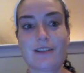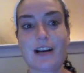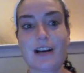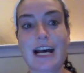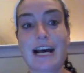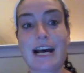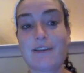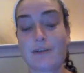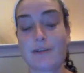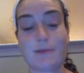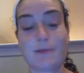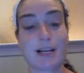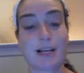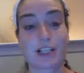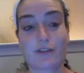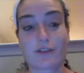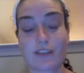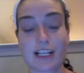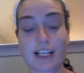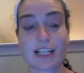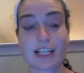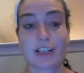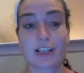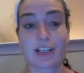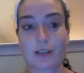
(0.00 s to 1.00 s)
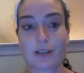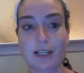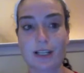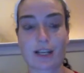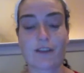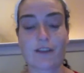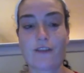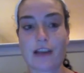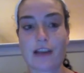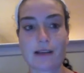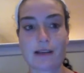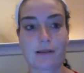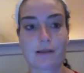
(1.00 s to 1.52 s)
have a best friend or like
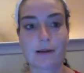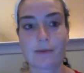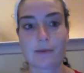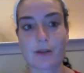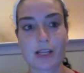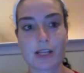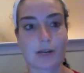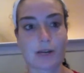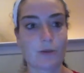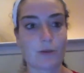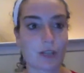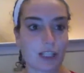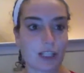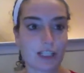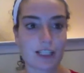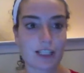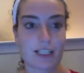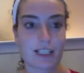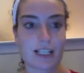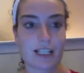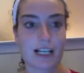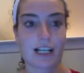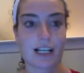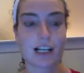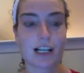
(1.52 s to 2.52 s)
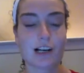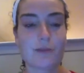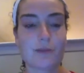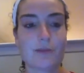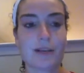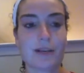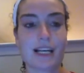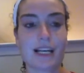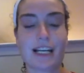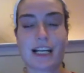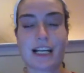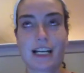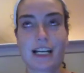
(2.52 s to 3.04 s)
a family member that wants to sign
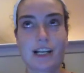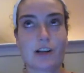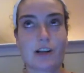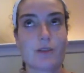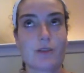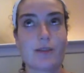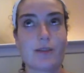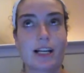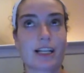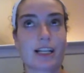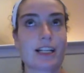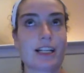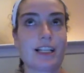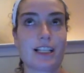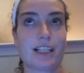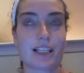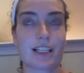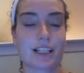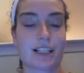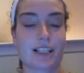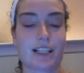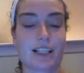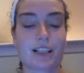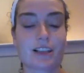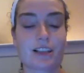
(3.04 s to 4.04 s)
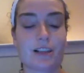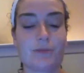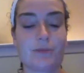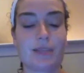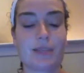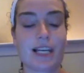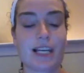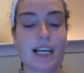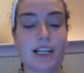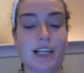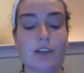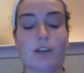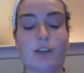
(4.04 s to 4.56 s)
up and I know I'm not going to hit Success Club
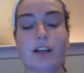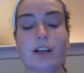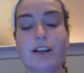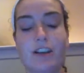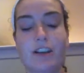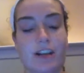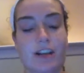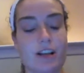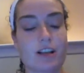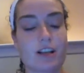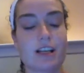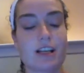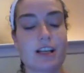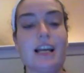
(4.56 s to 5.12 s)
10, or